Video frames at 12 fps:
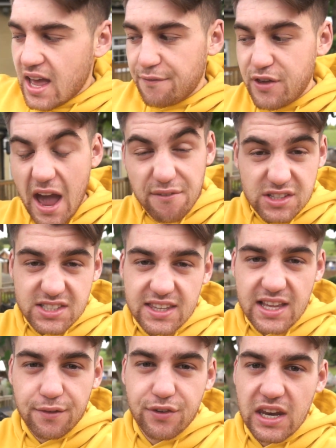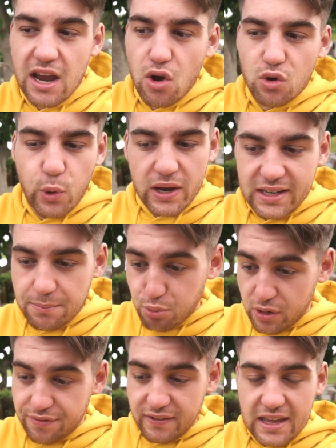If you haven't seen that video, I'll
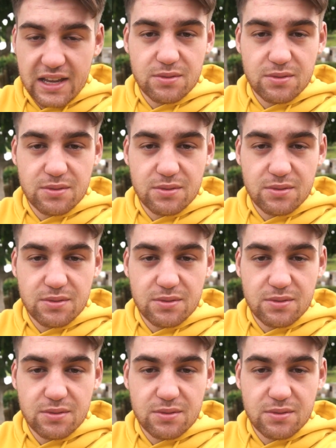briefly